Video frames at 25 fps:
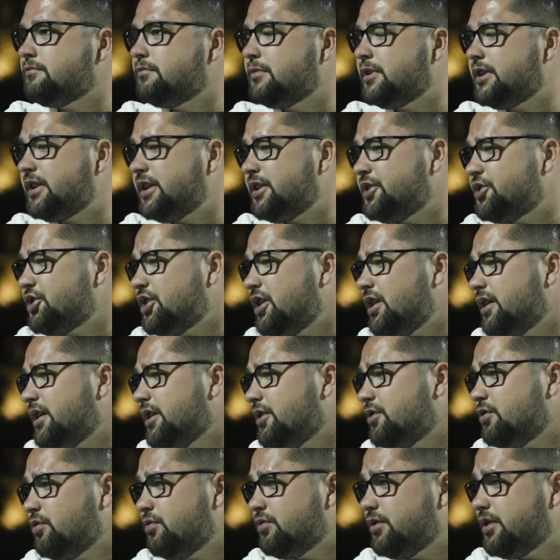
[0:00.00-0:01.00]
But really in
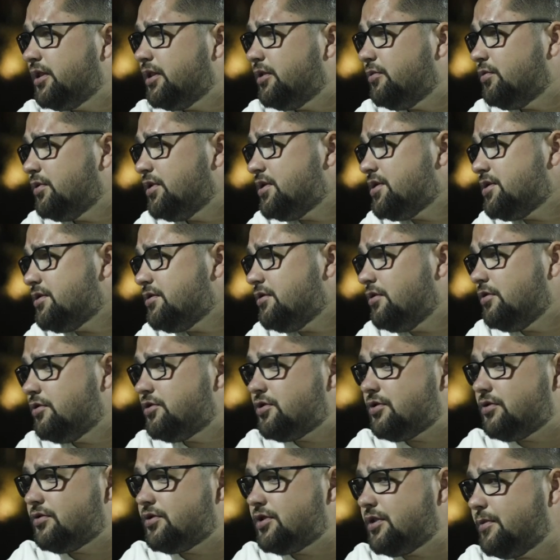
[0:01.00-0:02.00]
Schalke too, there was
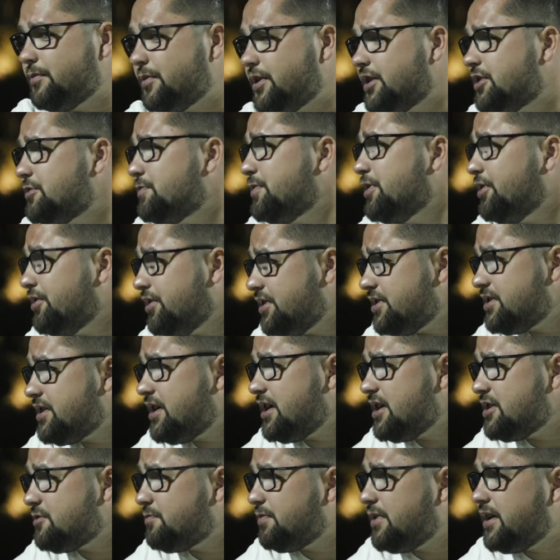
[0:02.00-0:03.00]
also some experienced
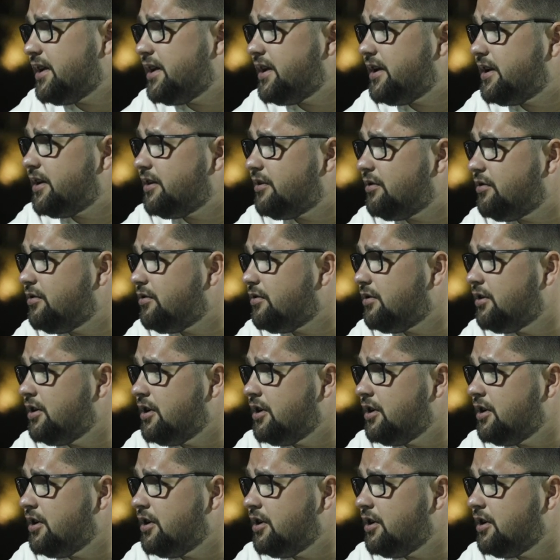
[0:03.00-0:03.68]
guys playing, or